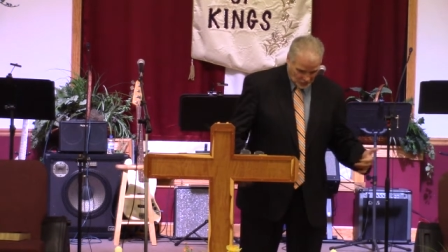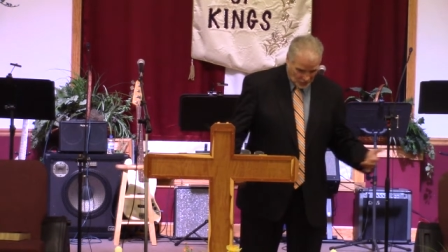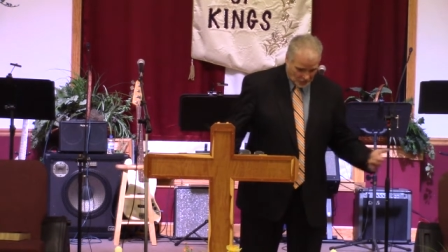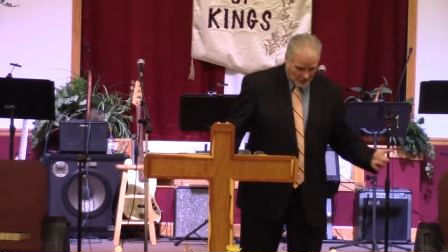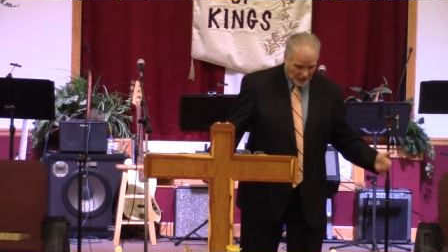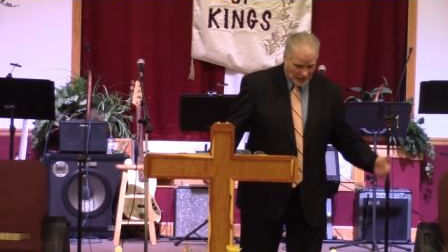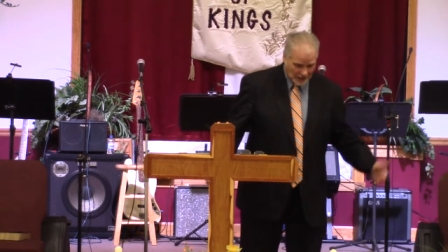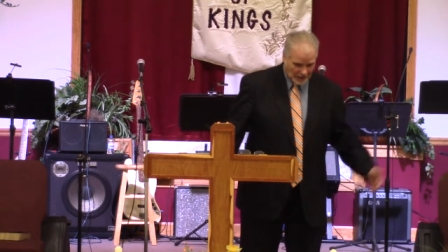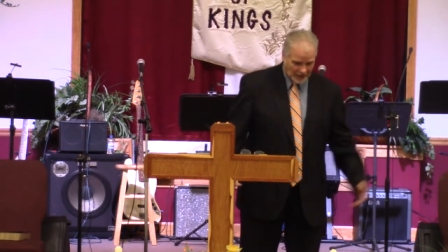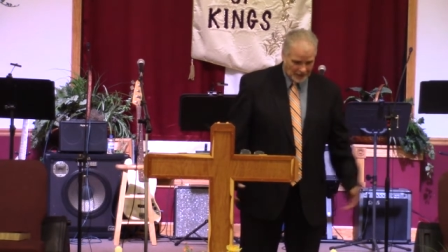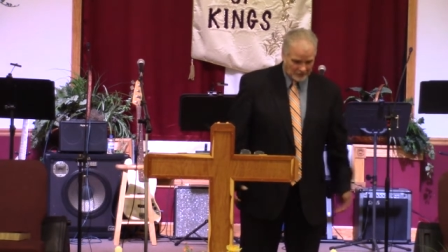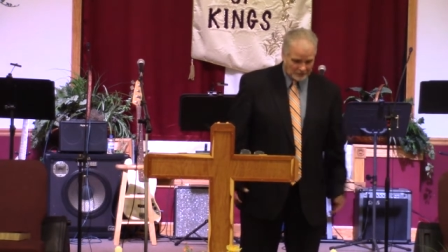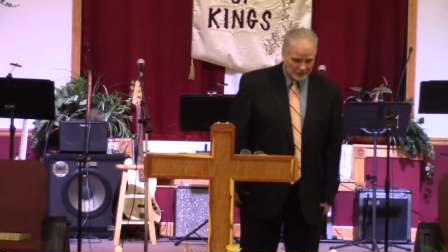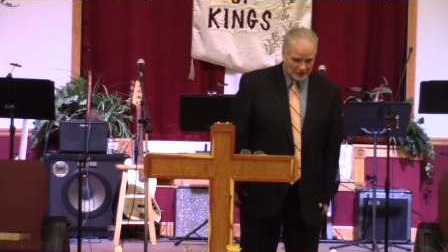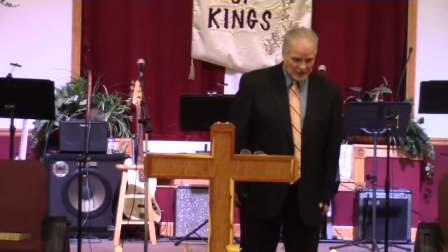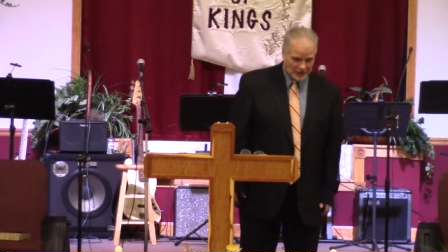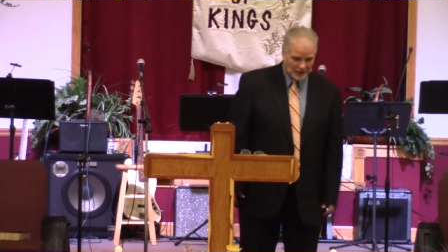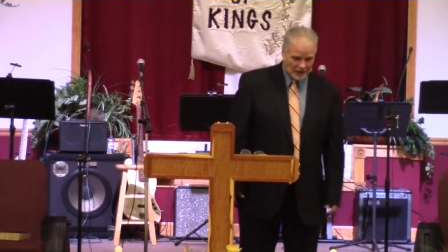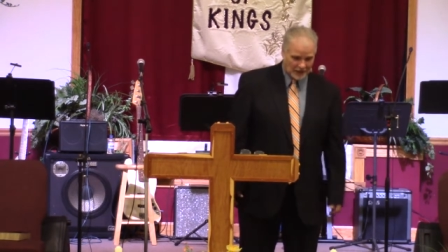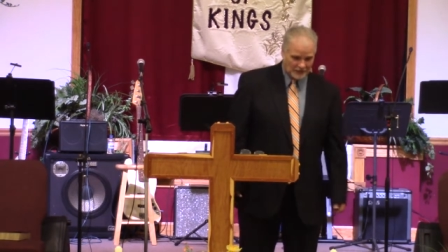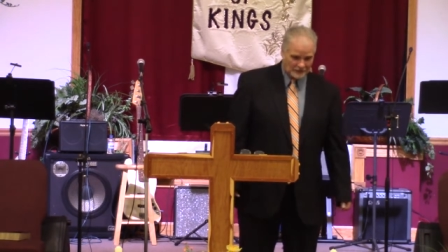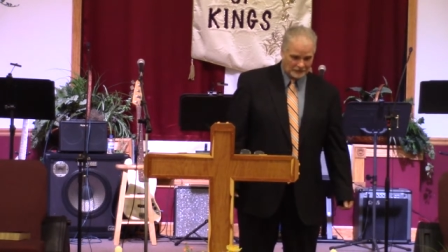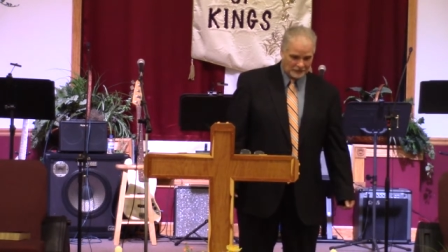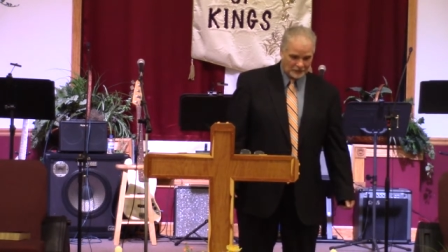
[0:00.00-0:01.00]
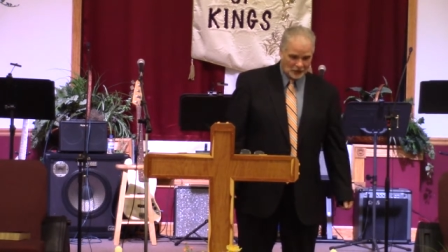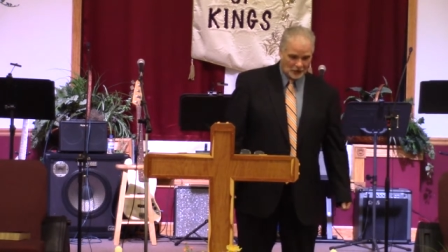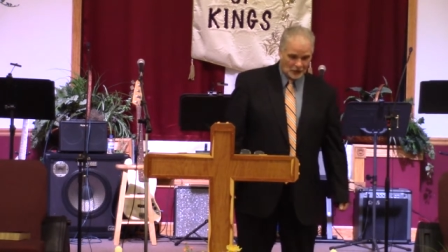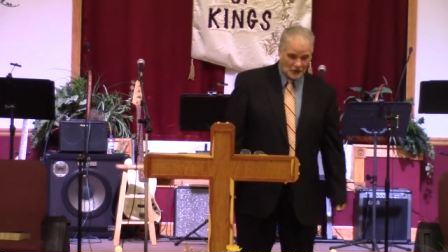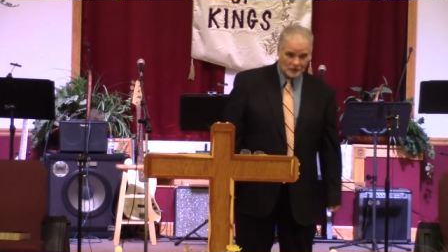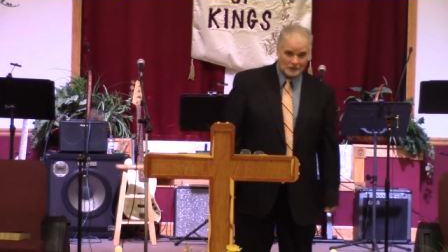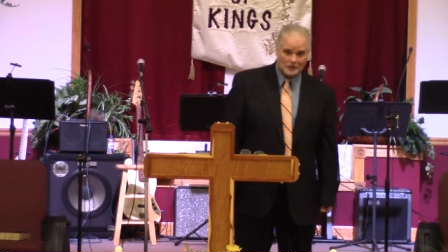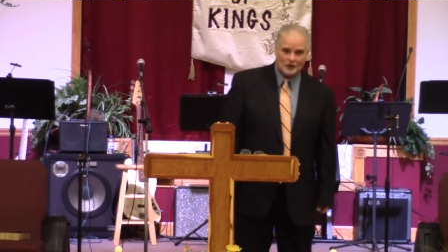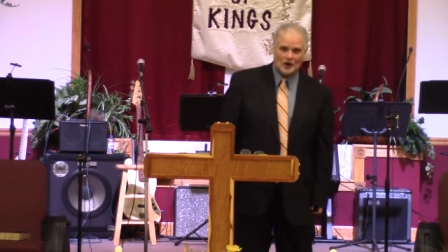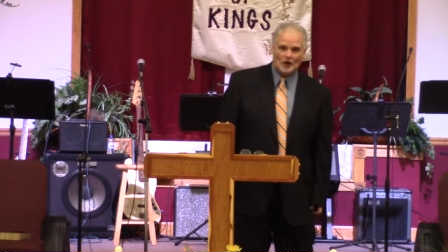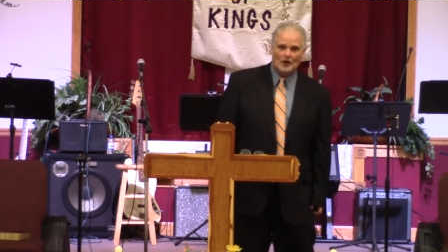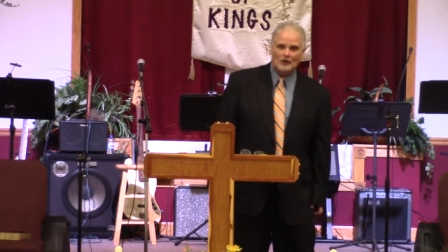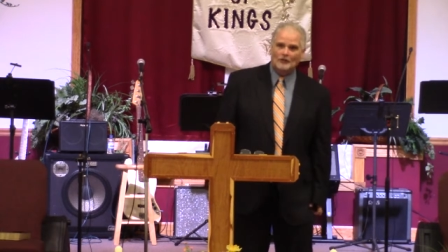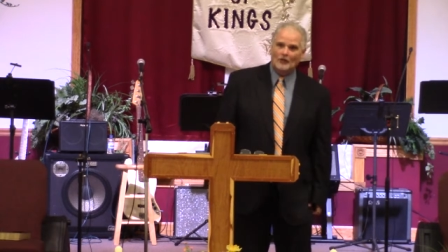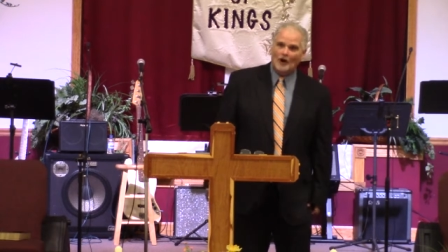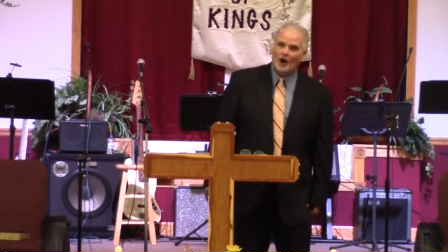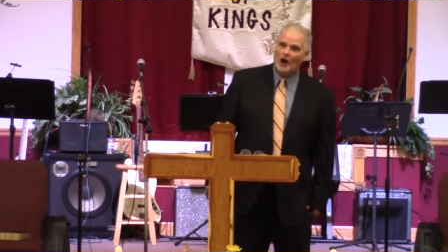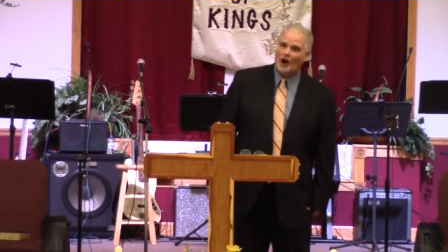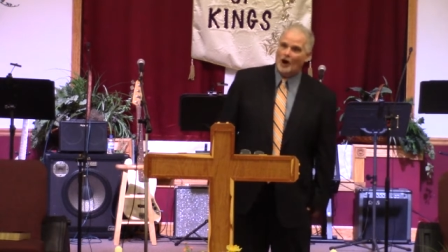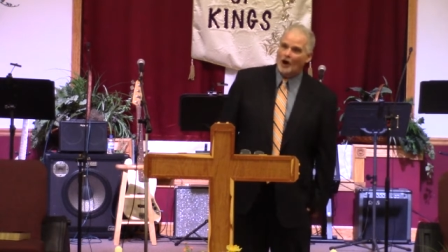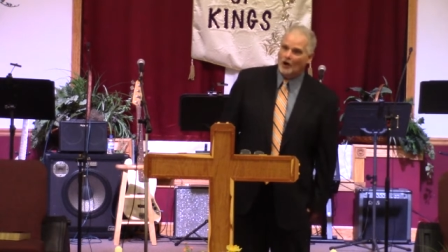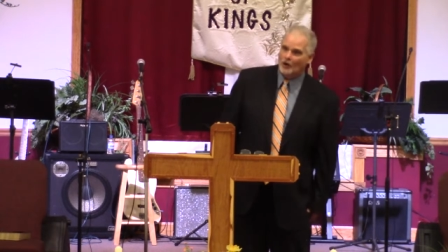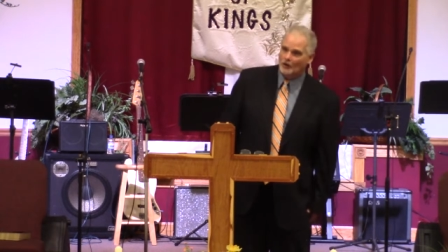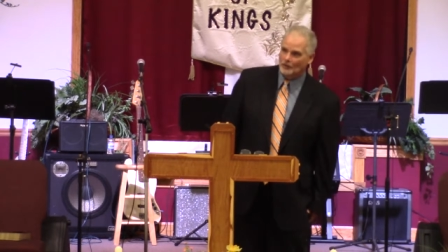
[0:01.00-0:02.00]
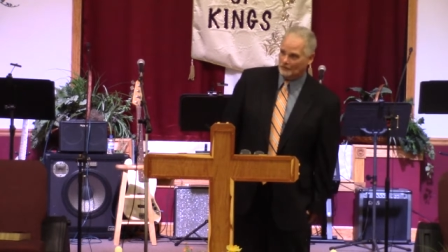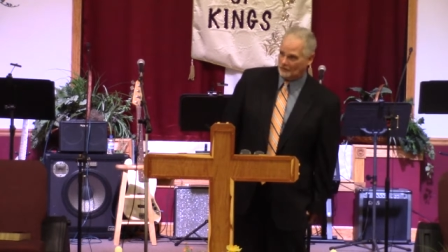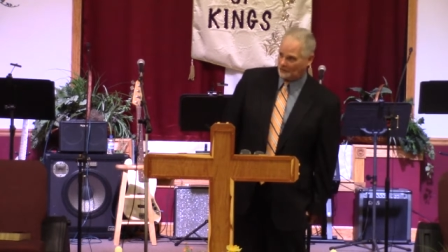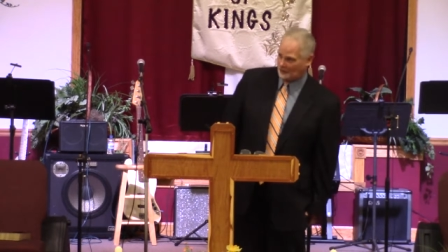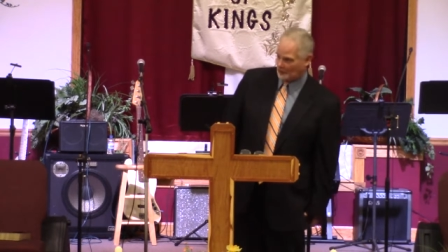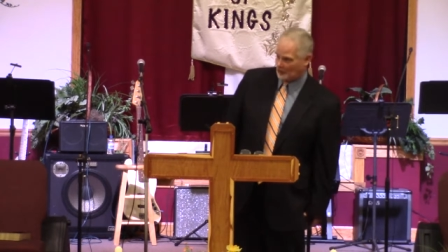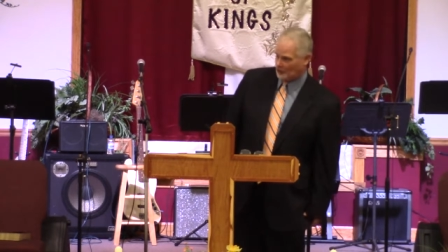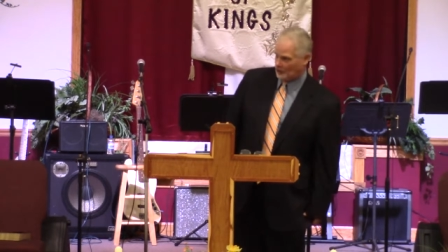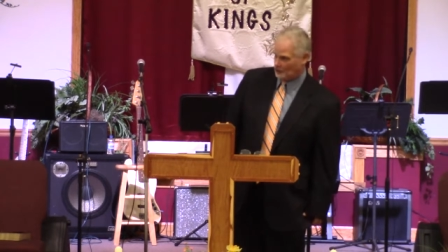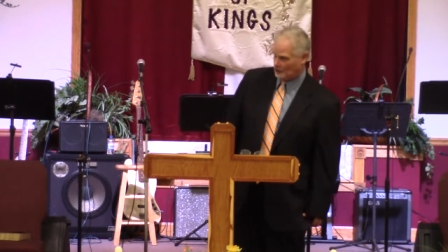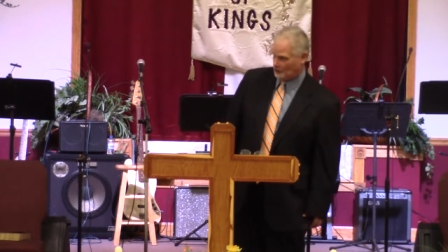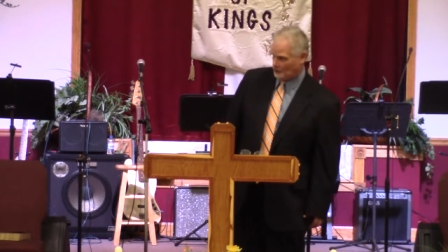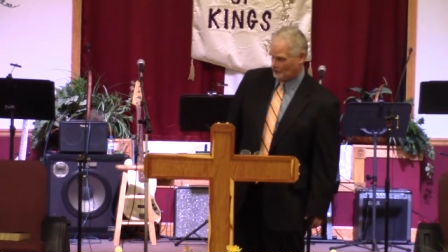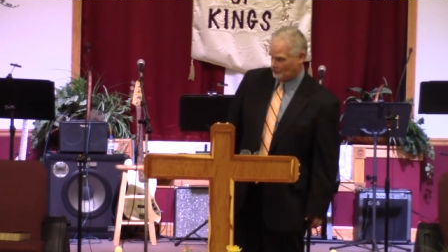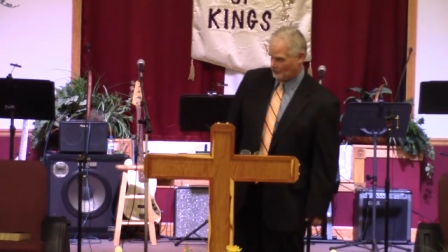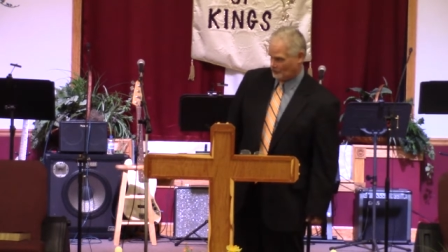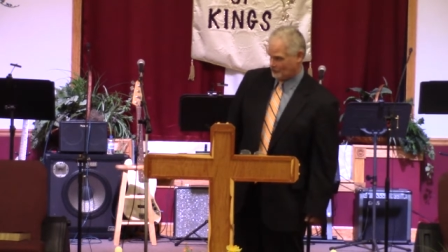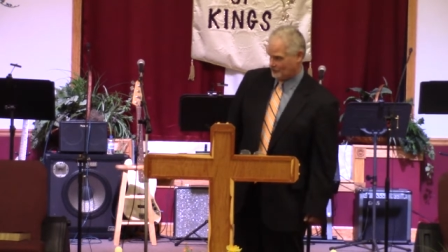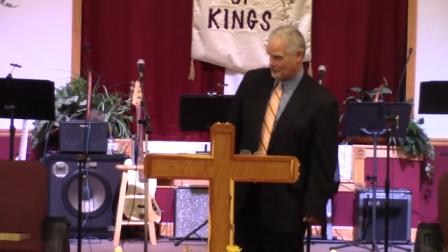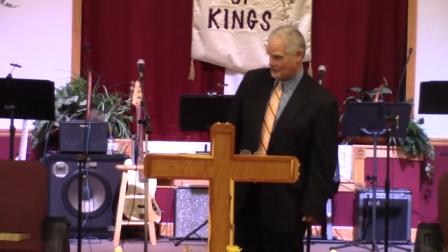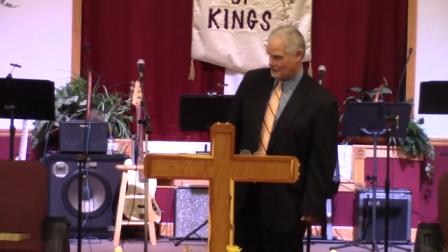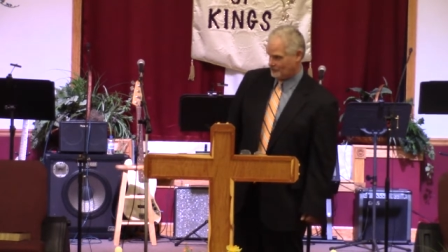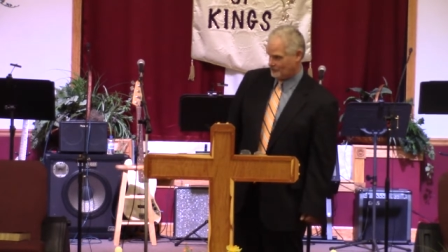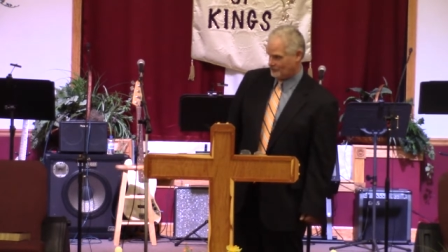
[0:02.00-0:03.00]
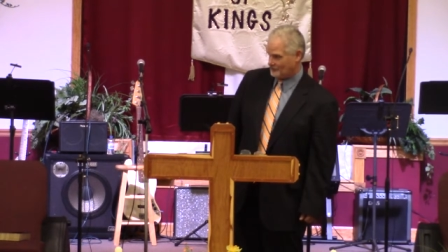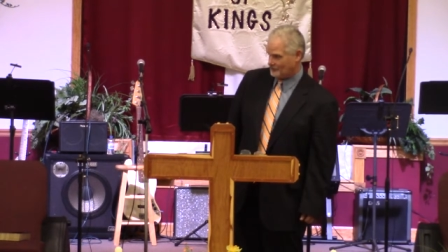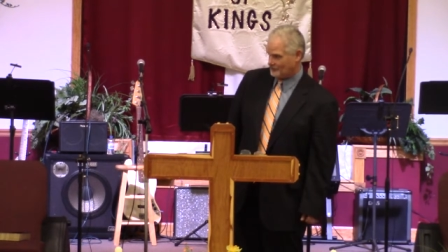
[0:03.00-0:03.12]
You're getting plenty food, the wrong food.